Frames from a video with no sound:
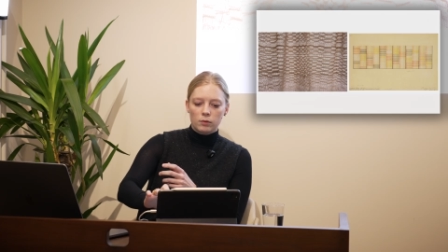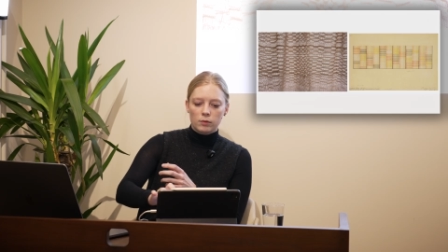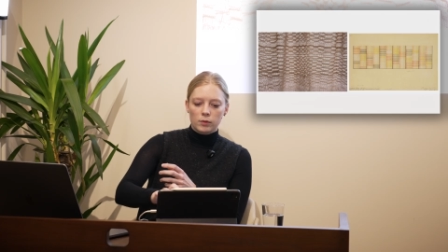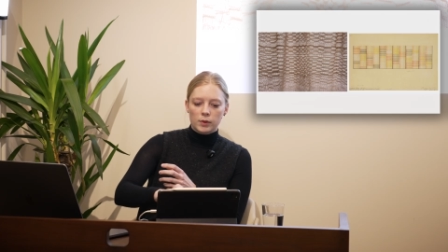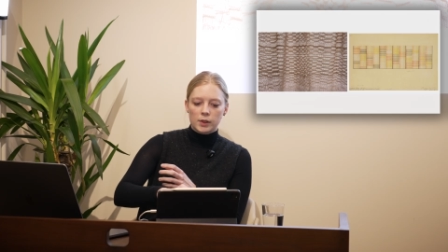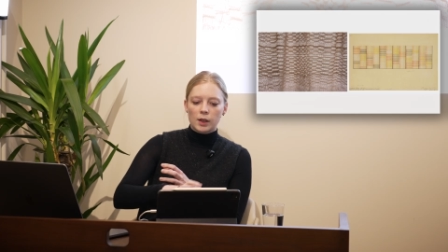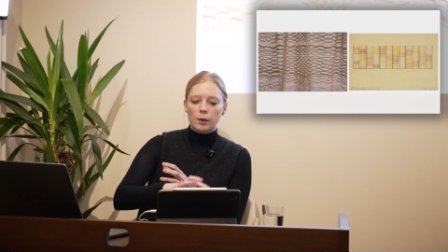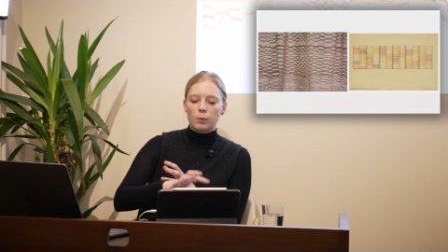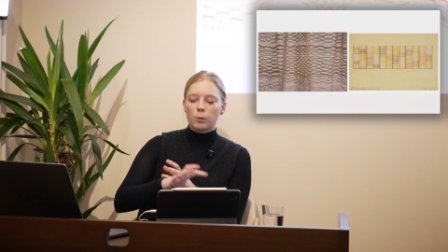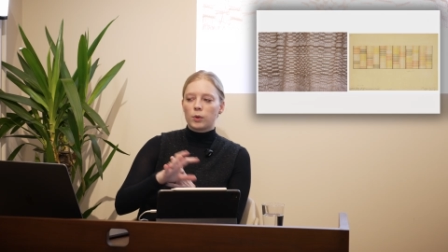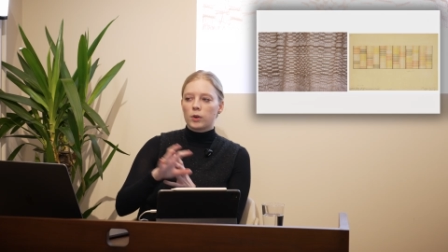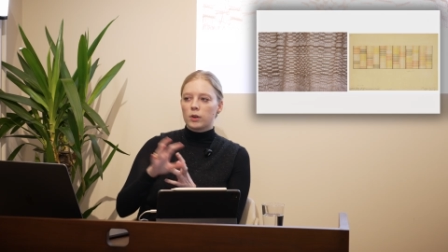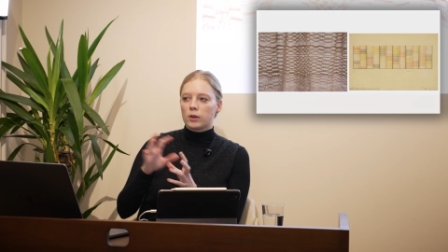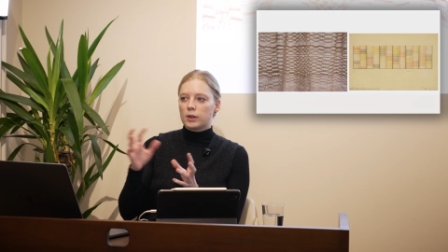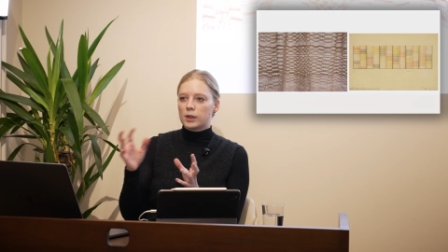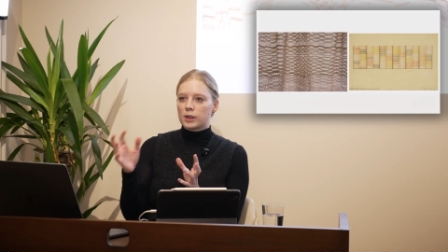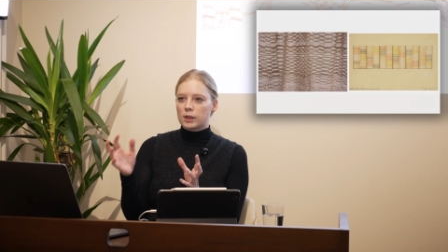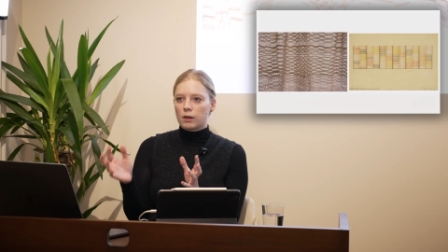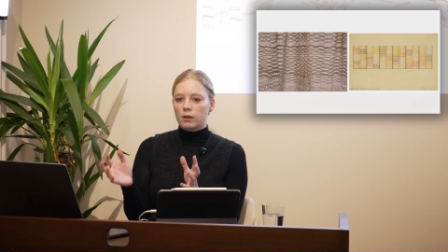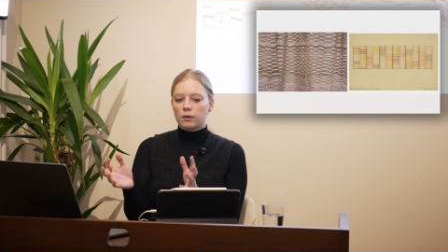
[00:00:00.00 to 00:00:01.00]
Semper
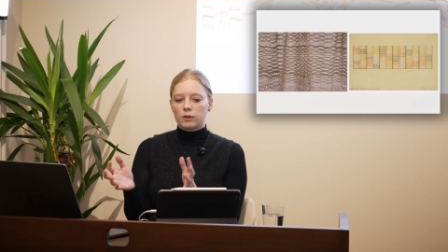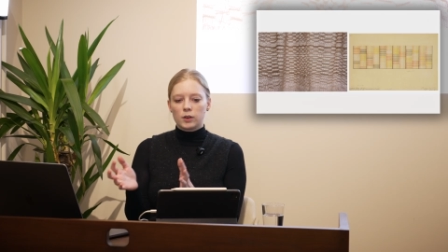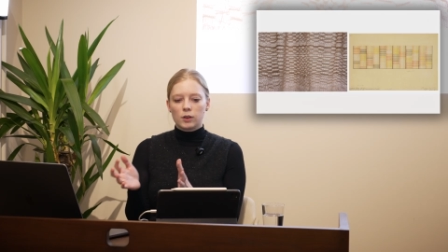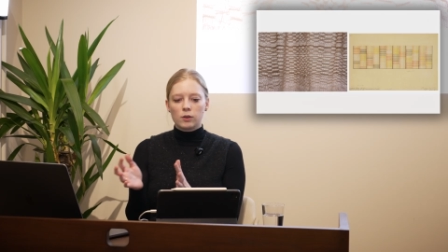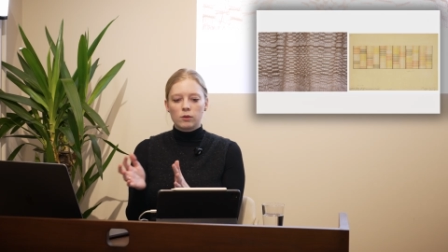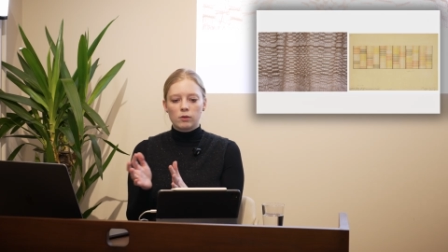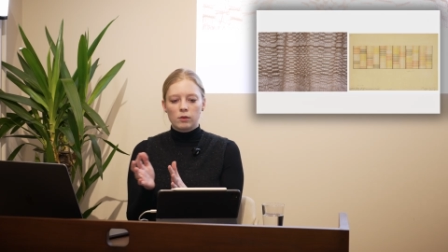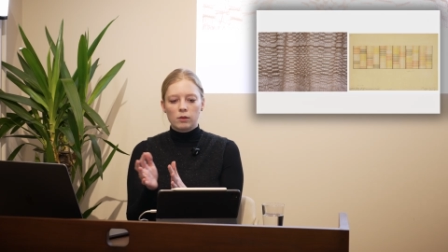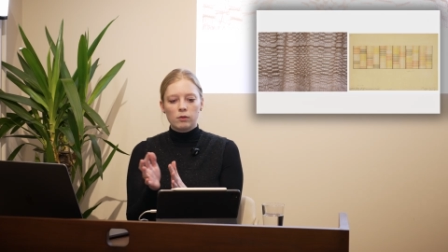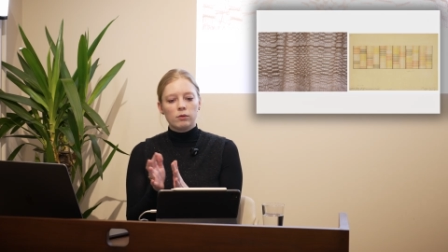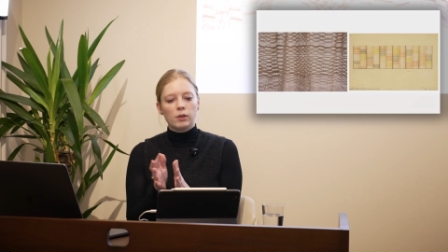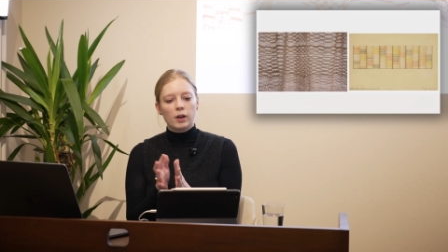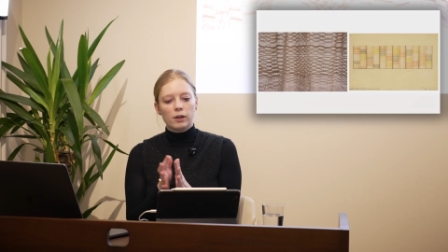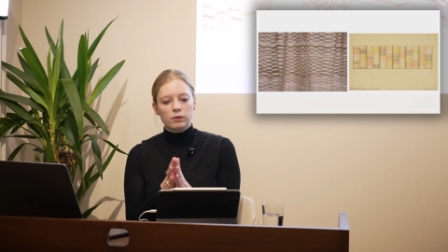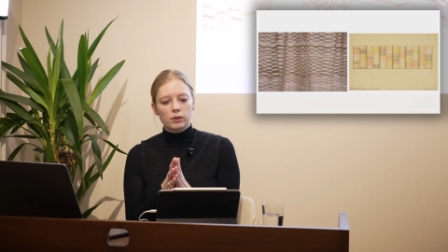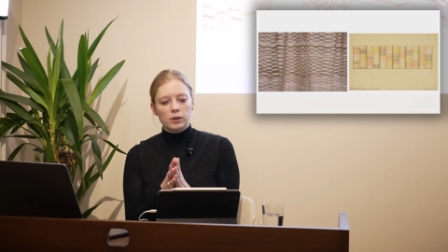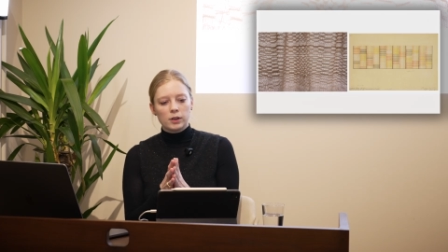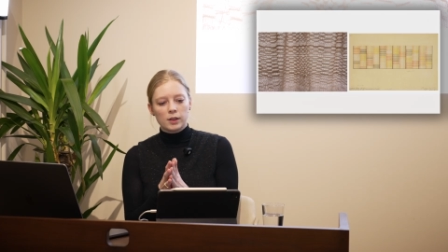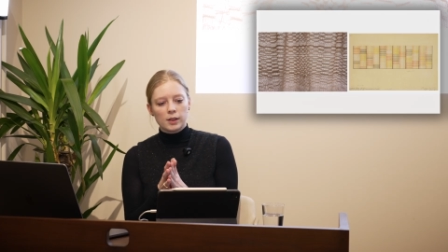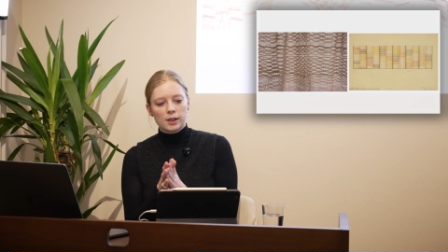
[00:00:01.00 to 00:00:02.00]
is often
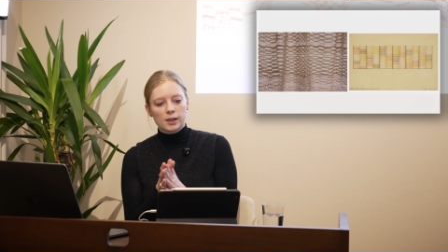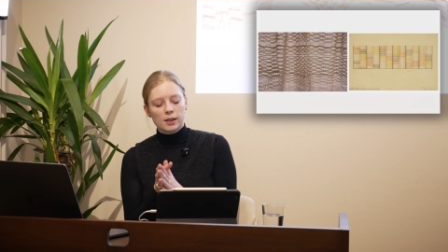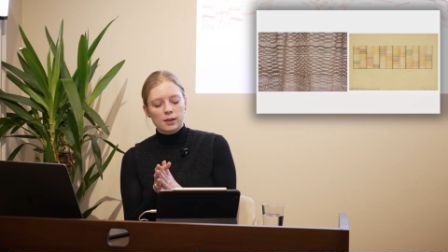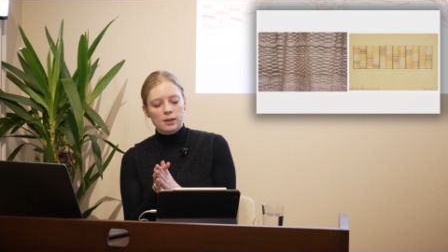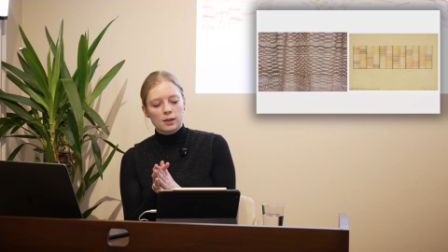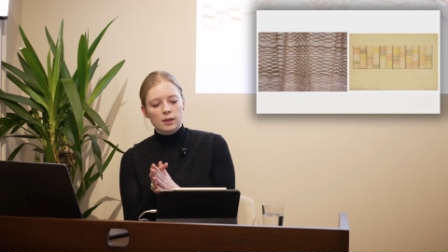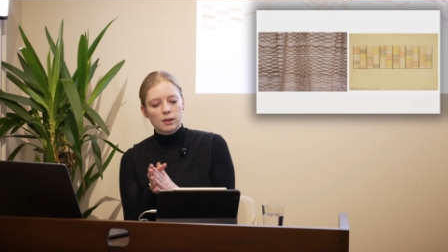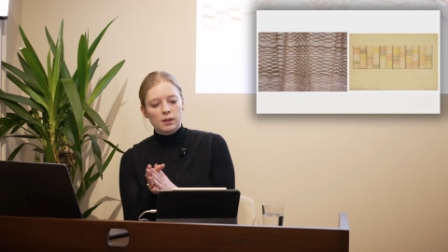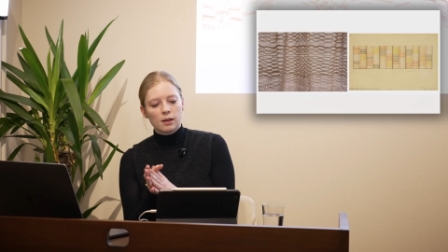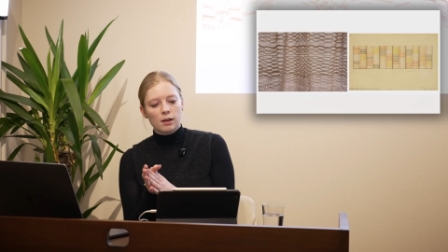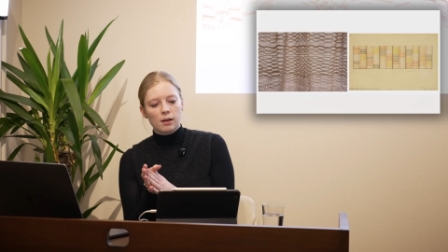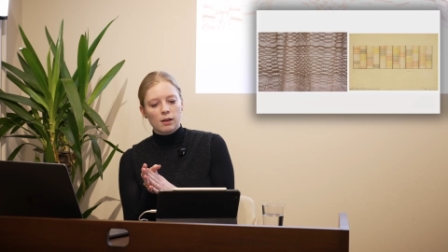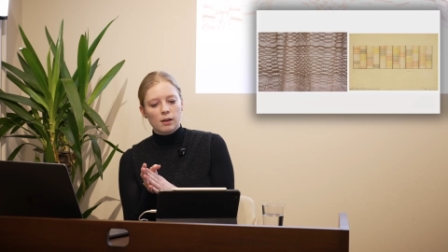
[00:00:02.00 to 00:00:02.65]
referenced